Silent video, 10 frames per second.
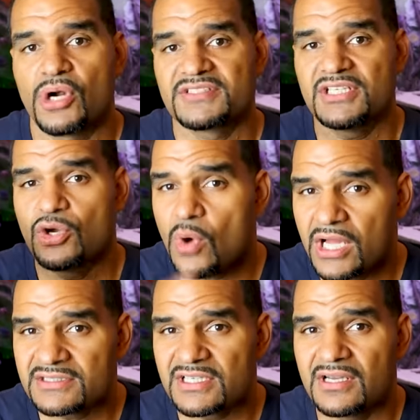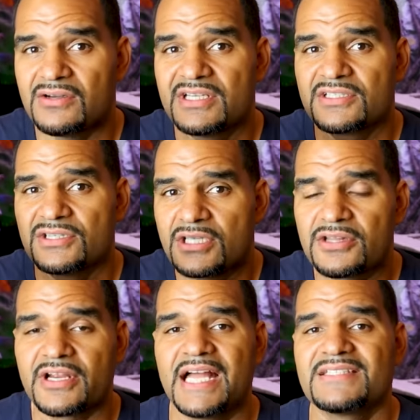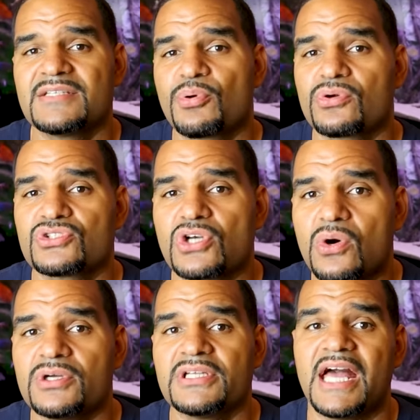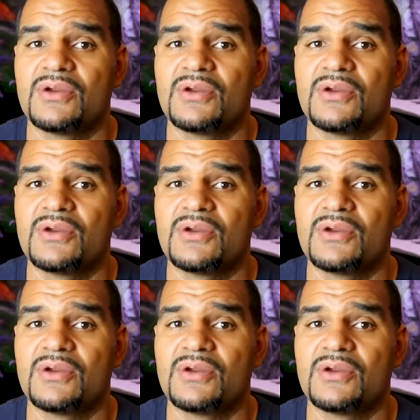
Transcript: Praziquantel is another antiprotozoan